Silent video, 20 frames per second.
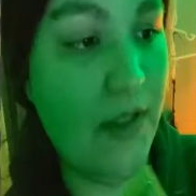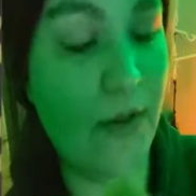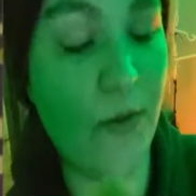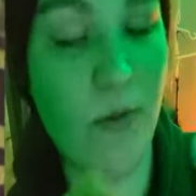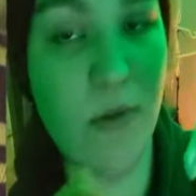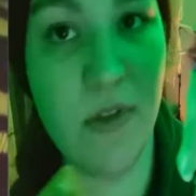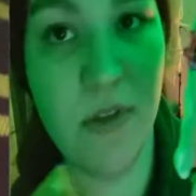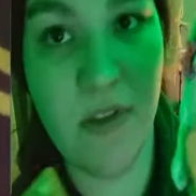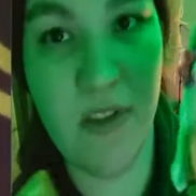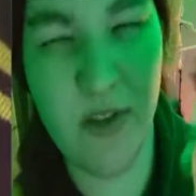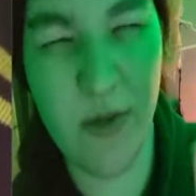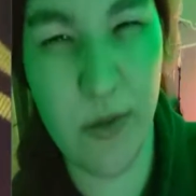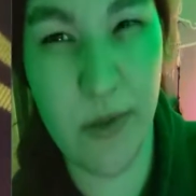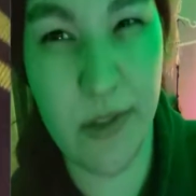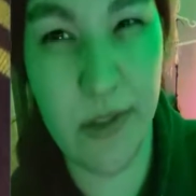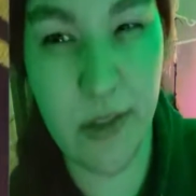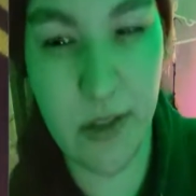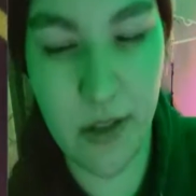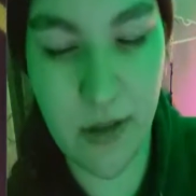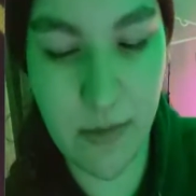this one's the toy
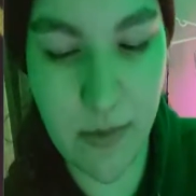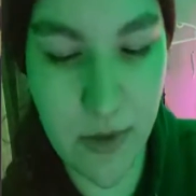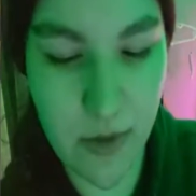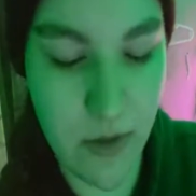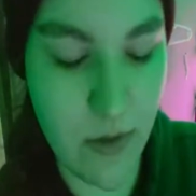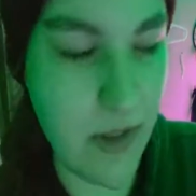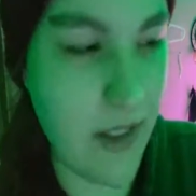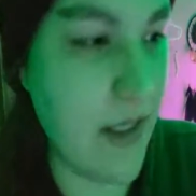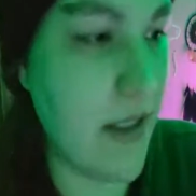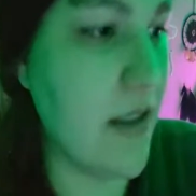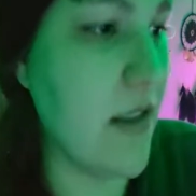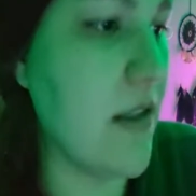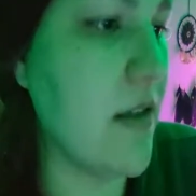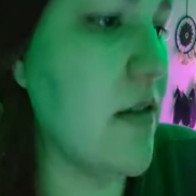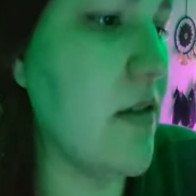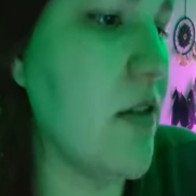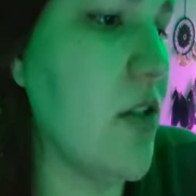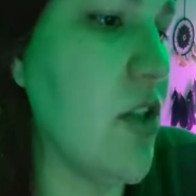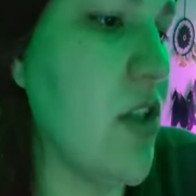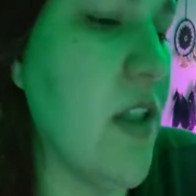shop. So like
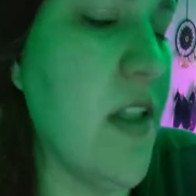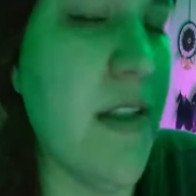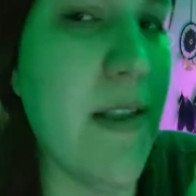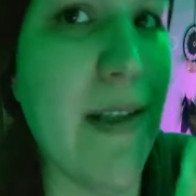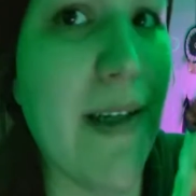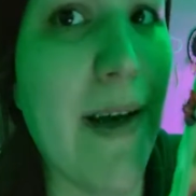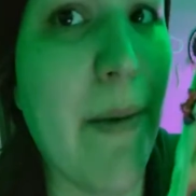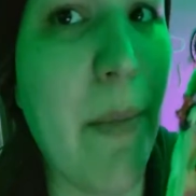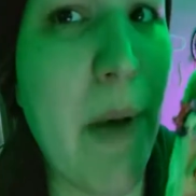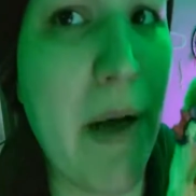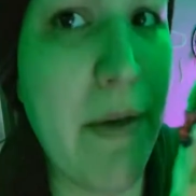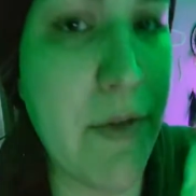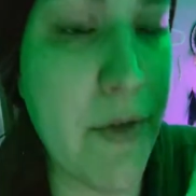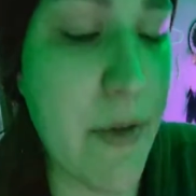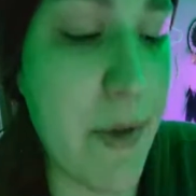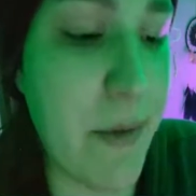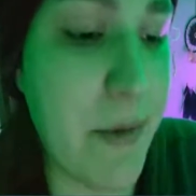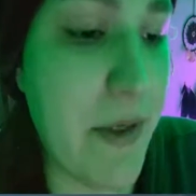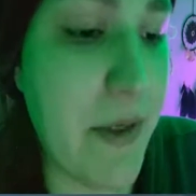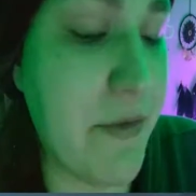she doesn't come off,
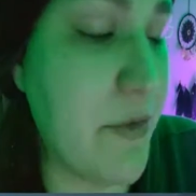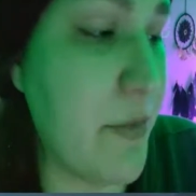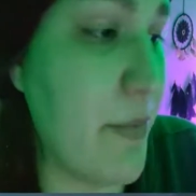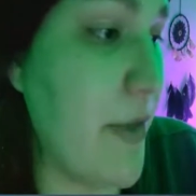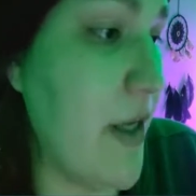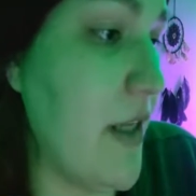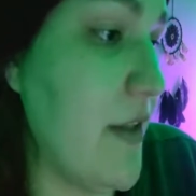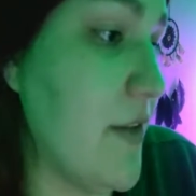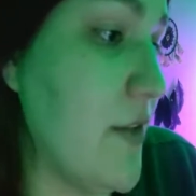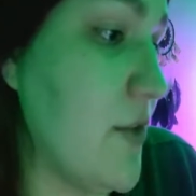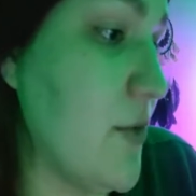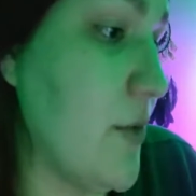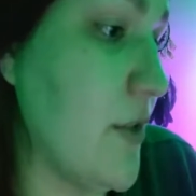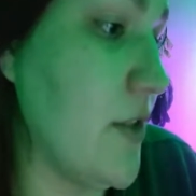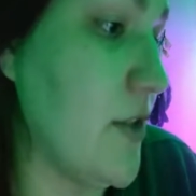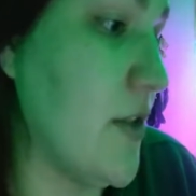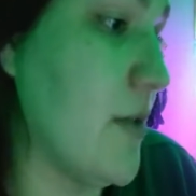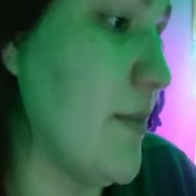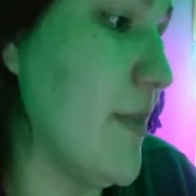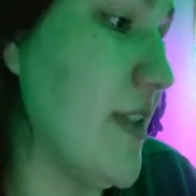so I would have to paint the toy
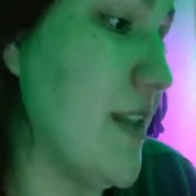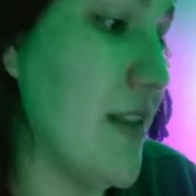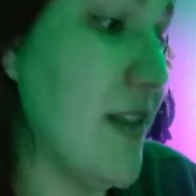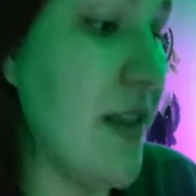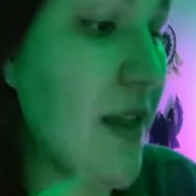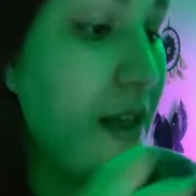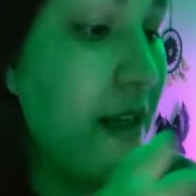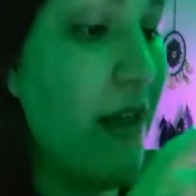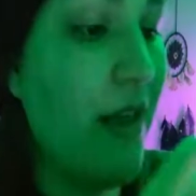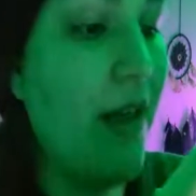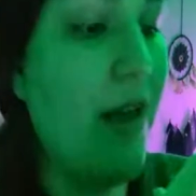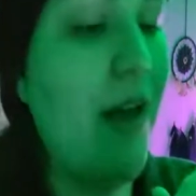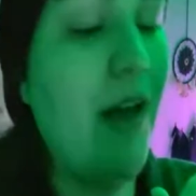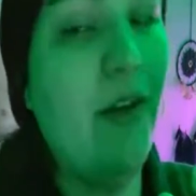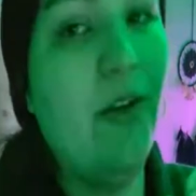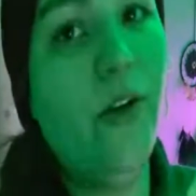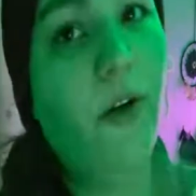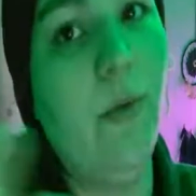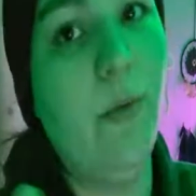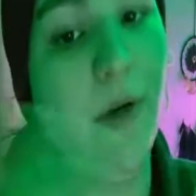shop. But I
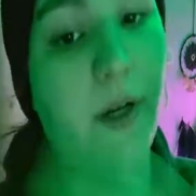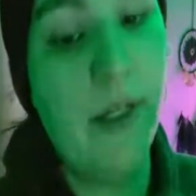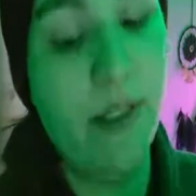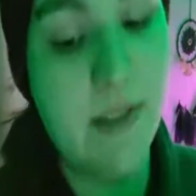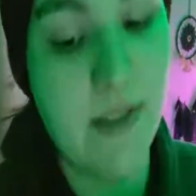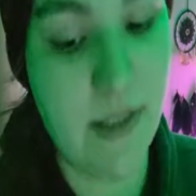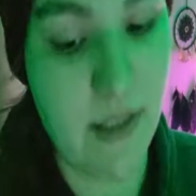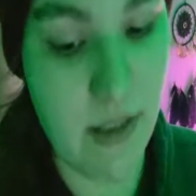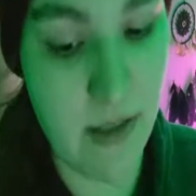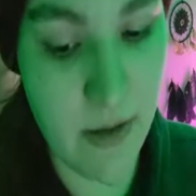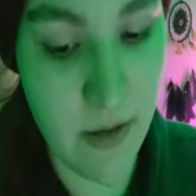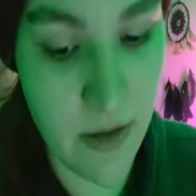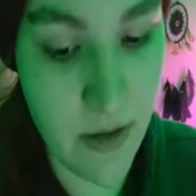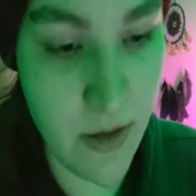don't know. We're gonna see.